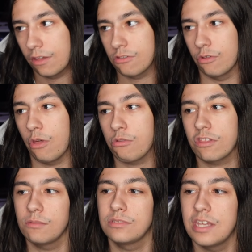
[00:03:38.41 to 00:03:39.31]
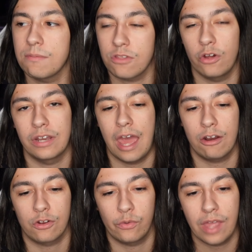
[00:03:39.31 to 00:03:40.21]
So those are some tips on
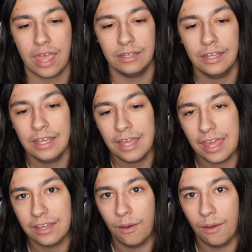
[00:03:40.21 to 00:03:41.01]
how to create a